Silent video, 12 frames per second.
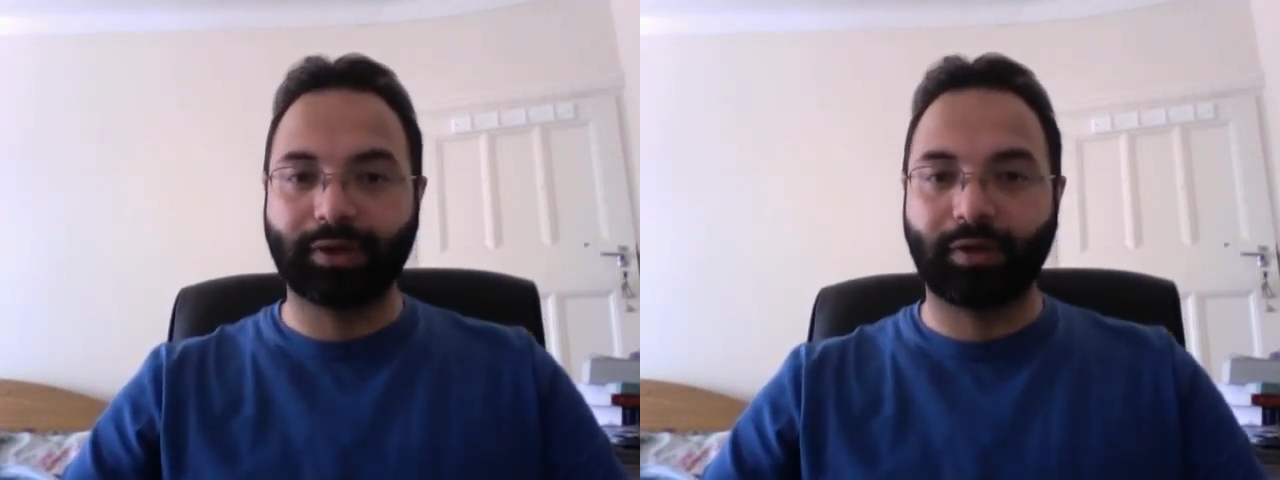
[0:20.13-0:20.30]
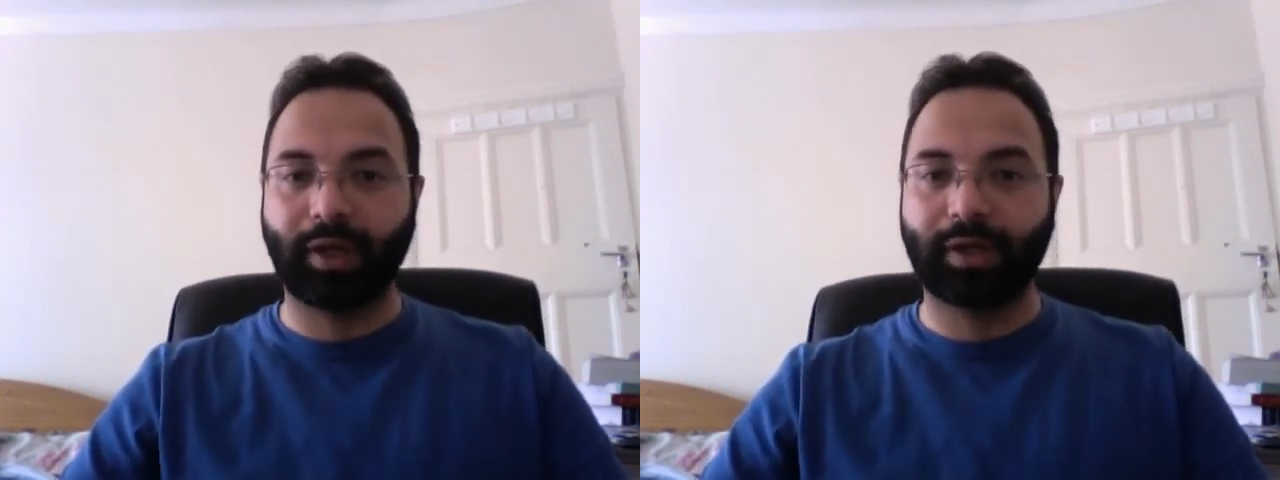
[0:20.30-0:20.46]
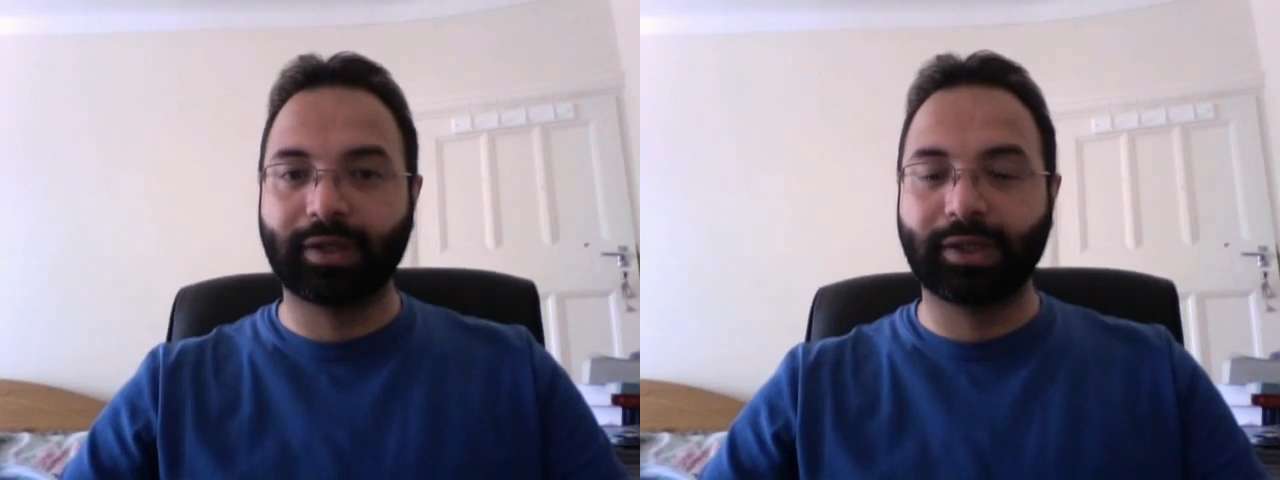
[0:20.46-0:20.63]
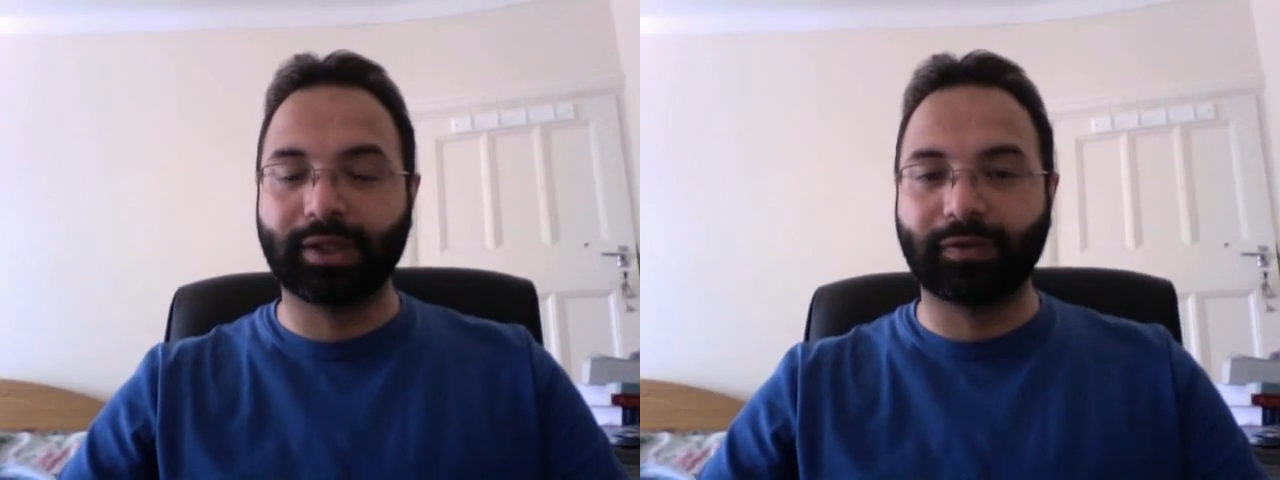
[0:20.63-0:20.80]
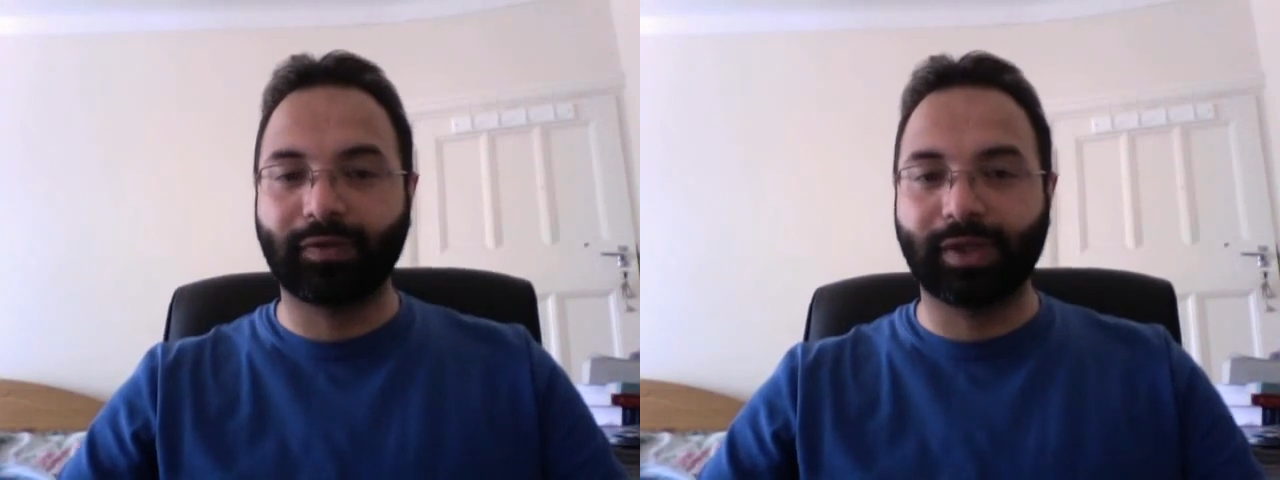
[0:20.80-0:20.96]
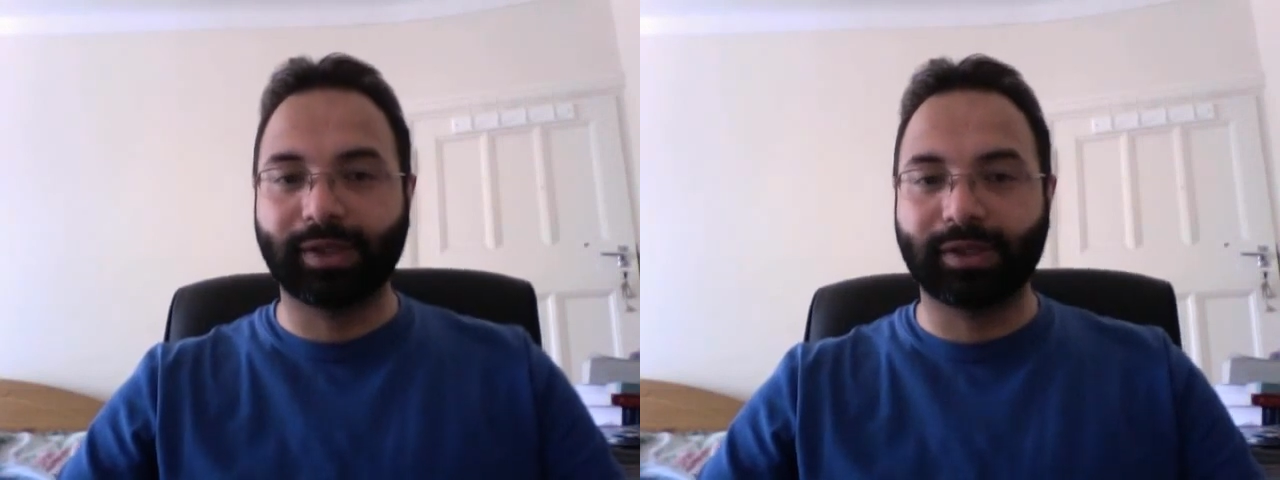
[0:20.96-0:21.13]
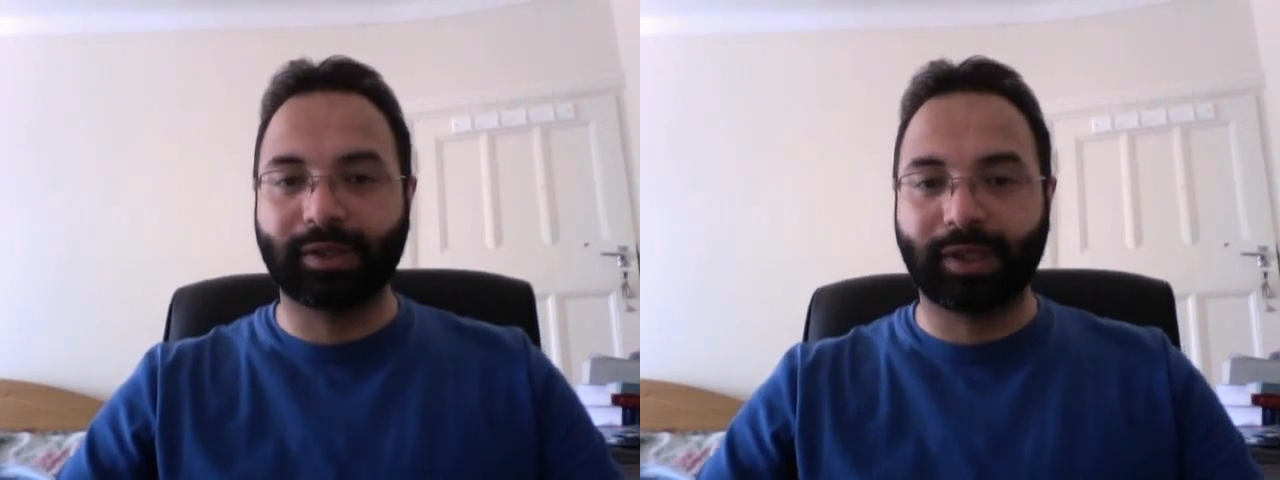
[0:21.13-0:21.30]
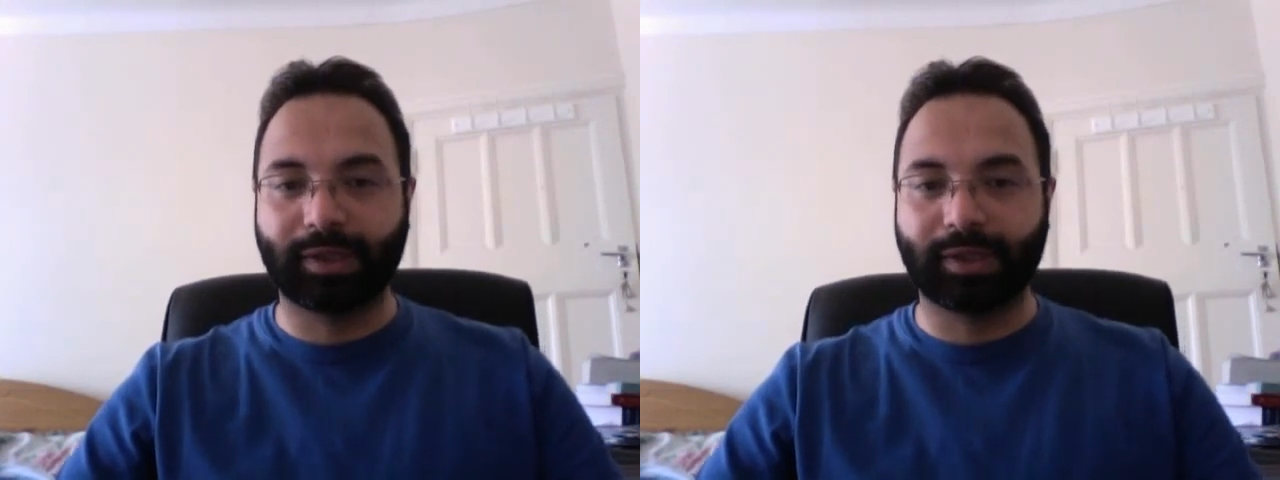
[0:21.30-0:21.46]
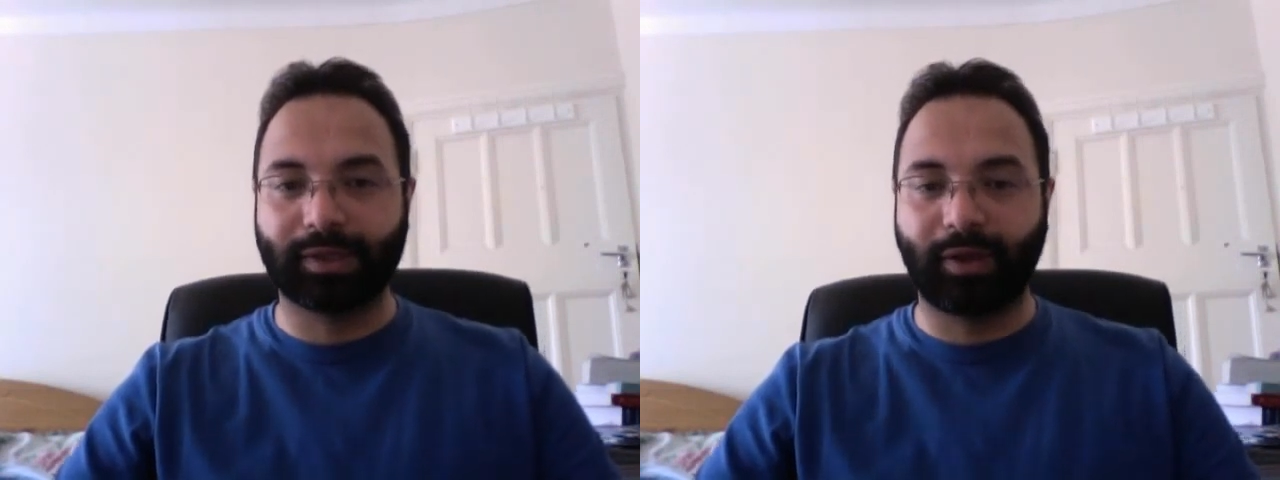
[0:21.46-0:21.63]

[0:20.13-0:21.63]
Surah 86 verses 6-7.